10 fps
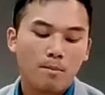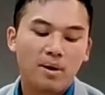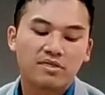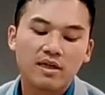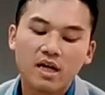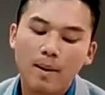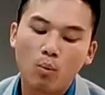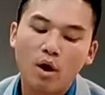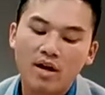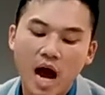But think
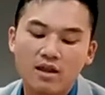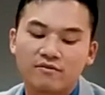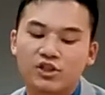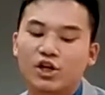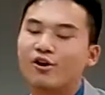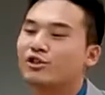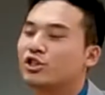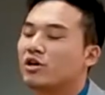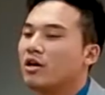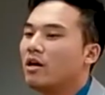about what kind of church
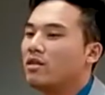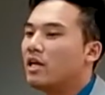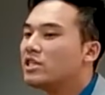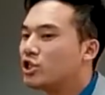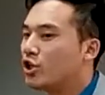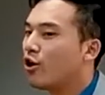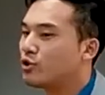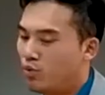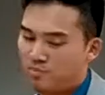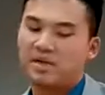this church
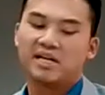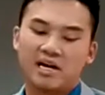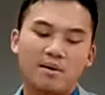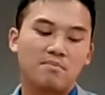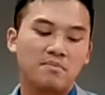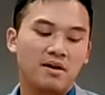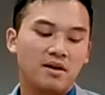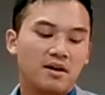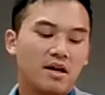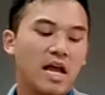would become
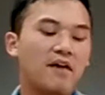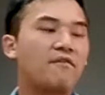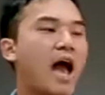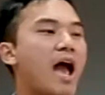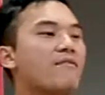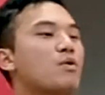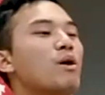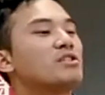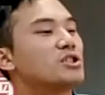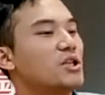if
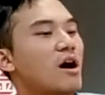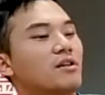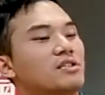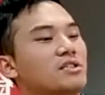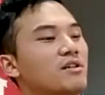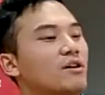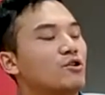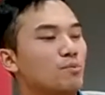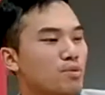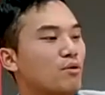everyone starts
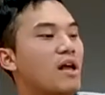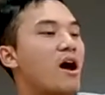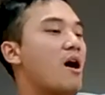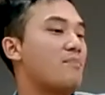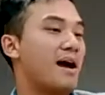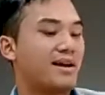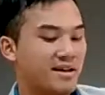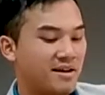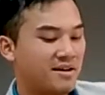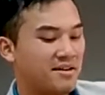to pull their heart
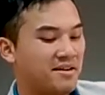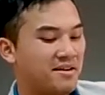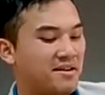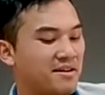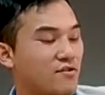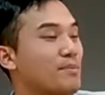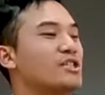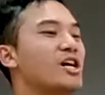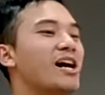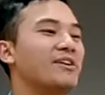back from
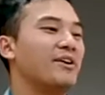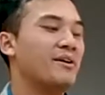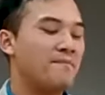each other.